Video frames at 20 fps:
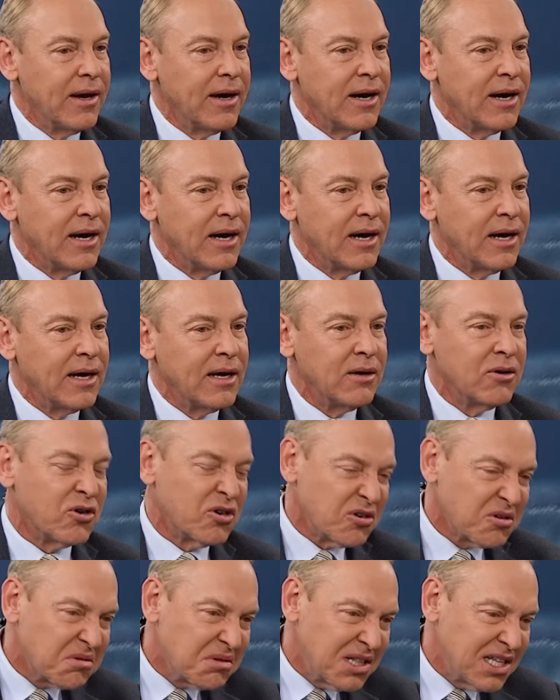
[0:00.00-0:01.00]

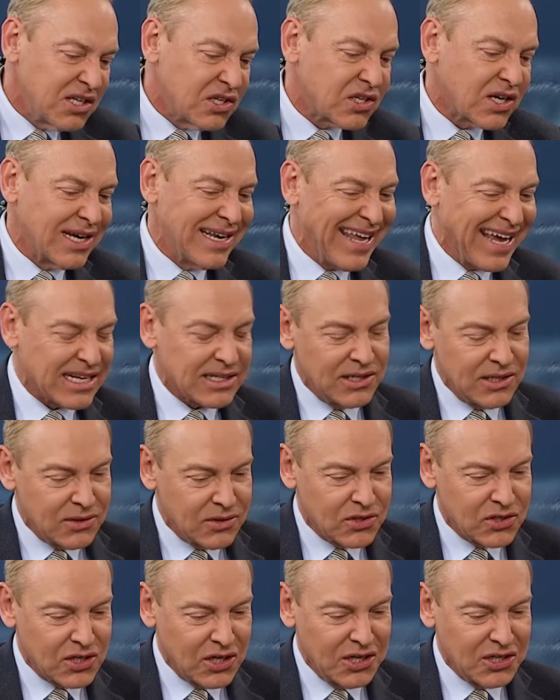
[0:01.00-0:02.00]
Or at least connected
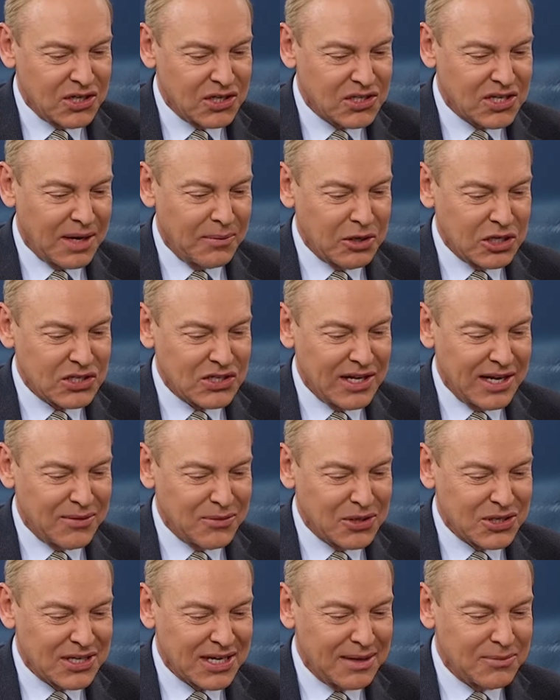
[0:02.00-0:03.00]
to some extent
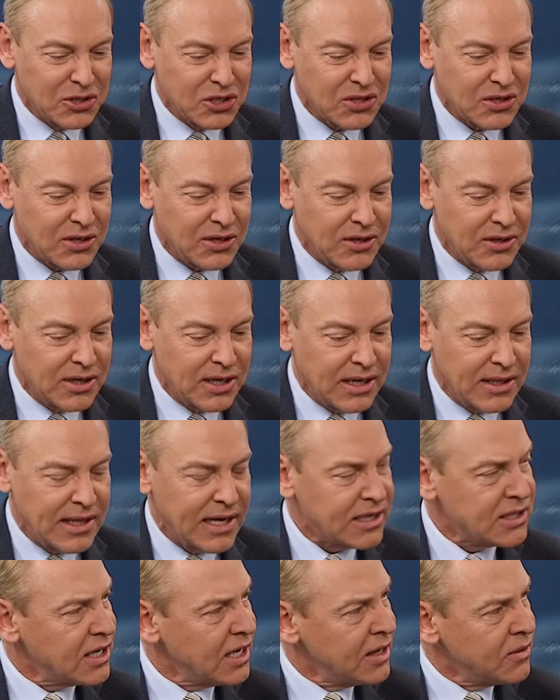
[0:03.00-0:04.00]
with cybersecurity, and
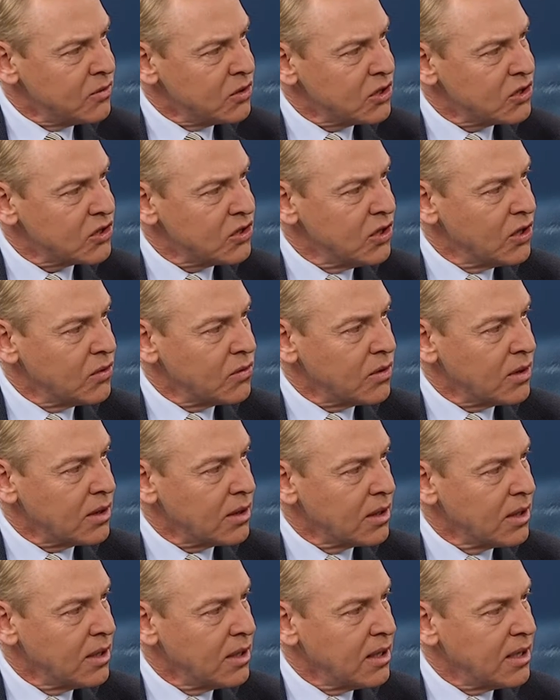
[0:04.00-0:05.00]
that's Edward Snowden.
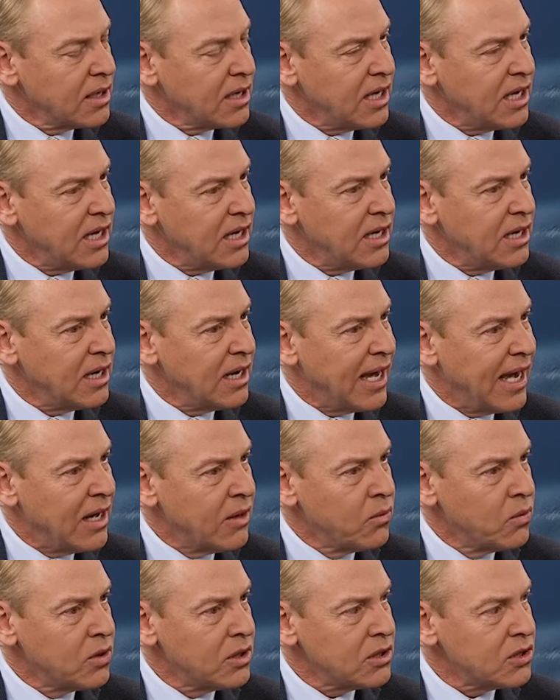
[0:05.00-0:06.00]
Can
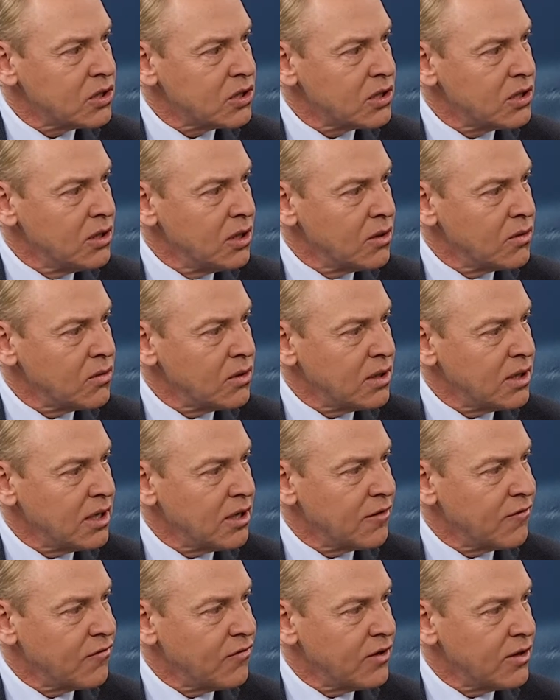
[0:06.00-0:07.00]
Edward Snowden get
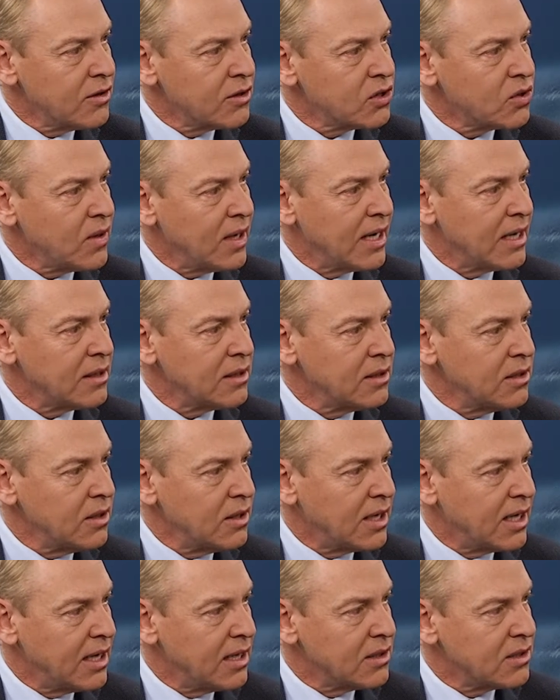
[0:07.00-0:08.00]
a fair trial in the
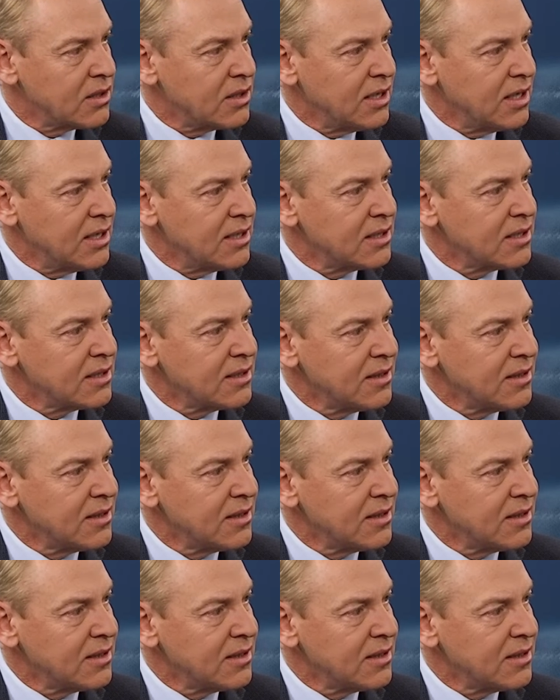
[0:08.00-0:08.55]
United States?